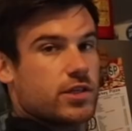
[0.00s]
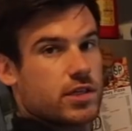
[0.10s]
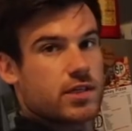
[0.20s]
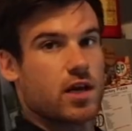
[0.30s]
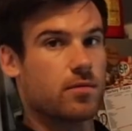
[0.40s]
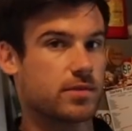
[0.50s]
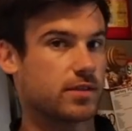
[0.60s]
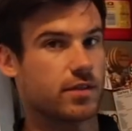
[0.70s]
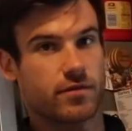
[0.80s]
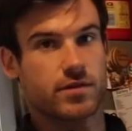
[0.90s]
It just helps
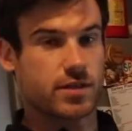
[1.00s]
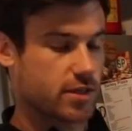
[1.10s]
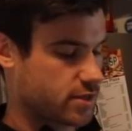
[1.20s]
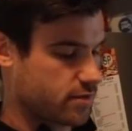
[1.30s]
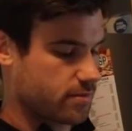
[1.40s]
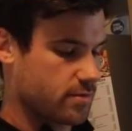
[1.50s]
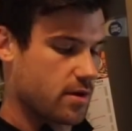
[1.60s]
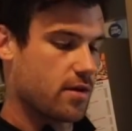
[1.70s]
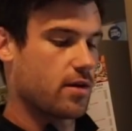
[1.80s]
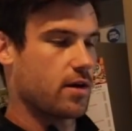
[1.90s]
a different system
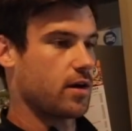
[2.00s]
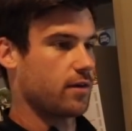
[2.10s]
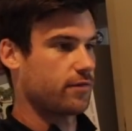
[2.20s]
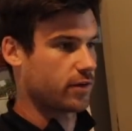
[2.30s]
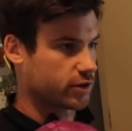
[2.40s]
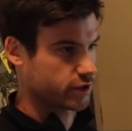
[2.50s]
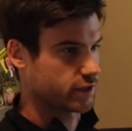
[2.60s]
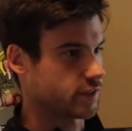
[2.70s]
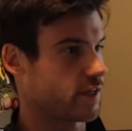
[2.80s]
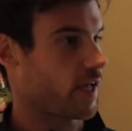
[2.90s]
uh,
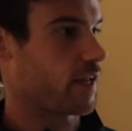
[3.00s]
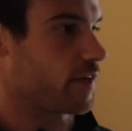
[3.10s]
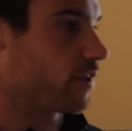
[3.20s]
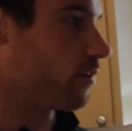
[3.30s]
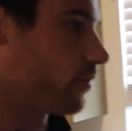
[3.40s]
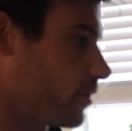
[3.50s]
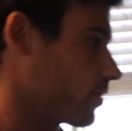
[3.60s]
function and heal